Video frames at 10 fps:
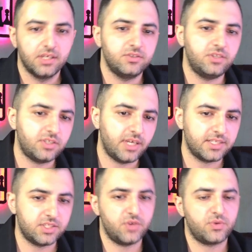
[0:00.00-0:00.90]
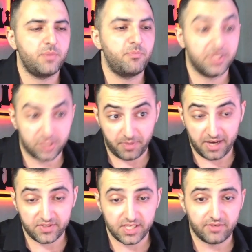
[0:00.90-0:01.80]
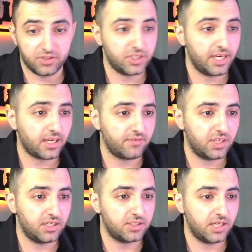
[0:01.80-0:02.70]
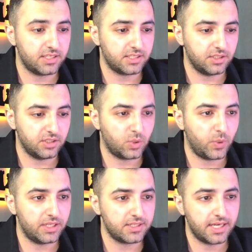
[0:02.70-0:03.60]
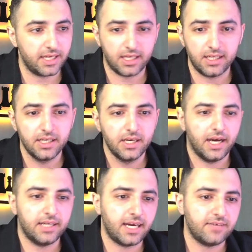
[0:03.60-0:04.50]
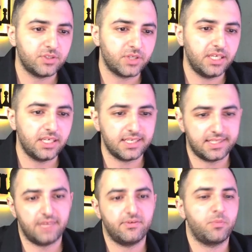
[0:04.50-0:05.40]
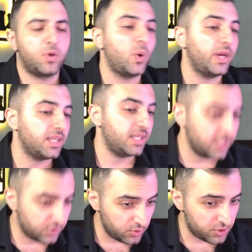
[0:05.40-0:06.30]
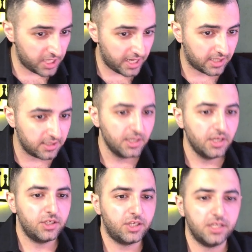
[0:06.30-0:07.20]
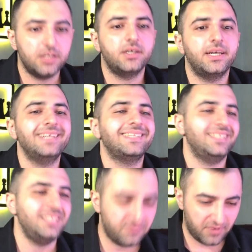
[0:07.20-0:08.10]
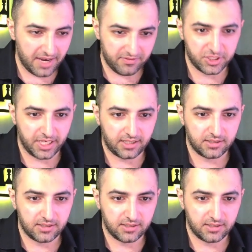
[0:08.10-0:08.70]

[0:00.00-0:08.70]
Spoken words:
D takes c3, bishop f7 check. If king takes, then the queen is hanging. And after king e7, queen e2 check. Here, knight e5 check.